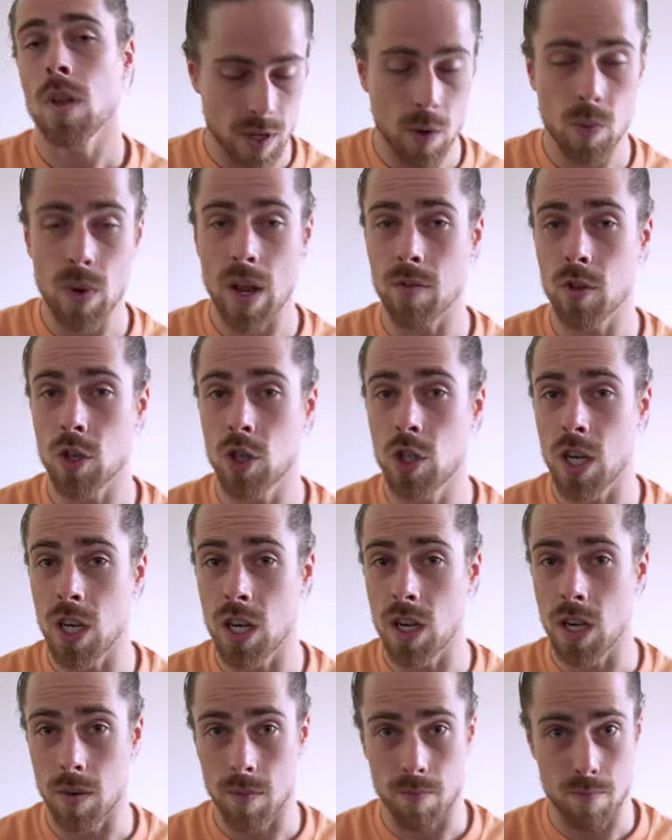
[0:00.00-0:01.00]
Then we have the
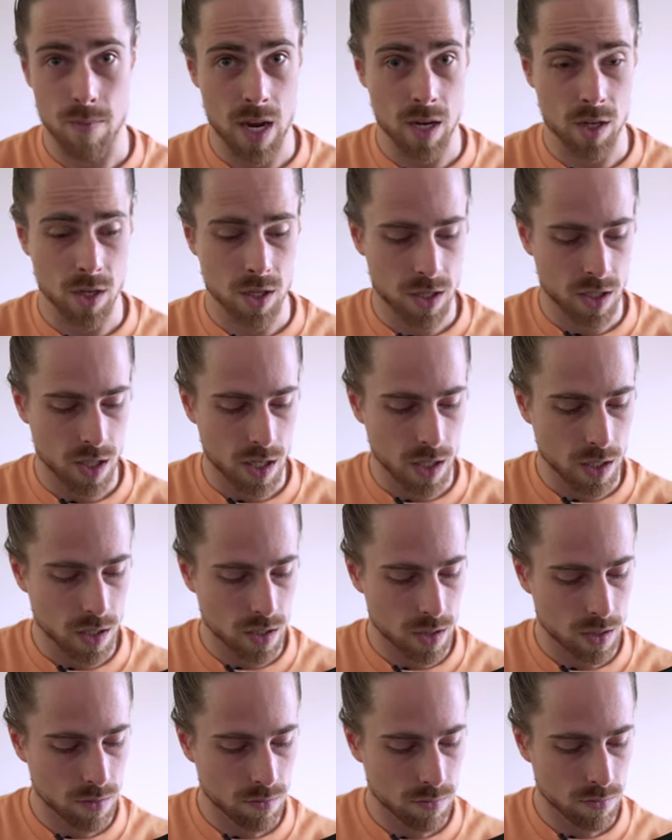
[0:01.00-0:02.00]
G major
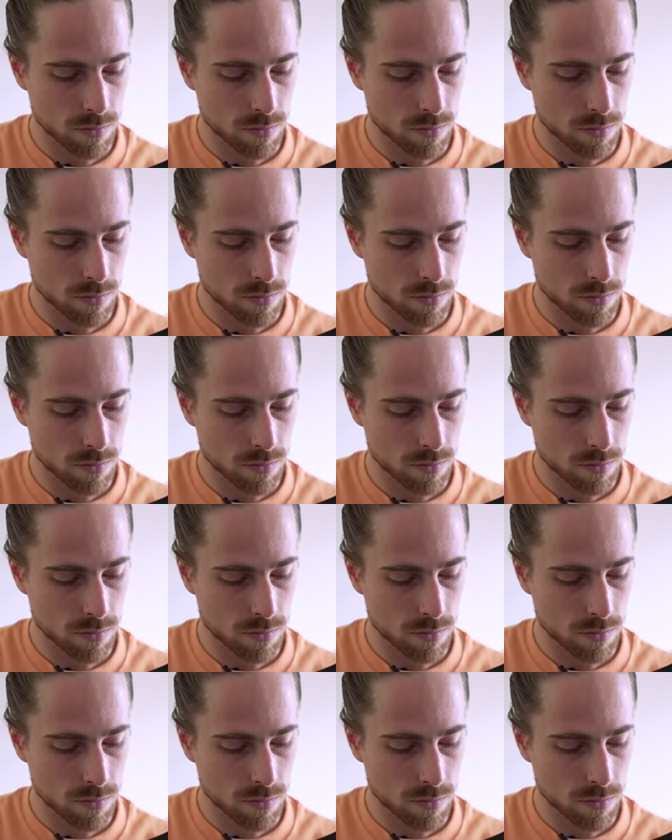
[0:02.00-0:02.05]
6.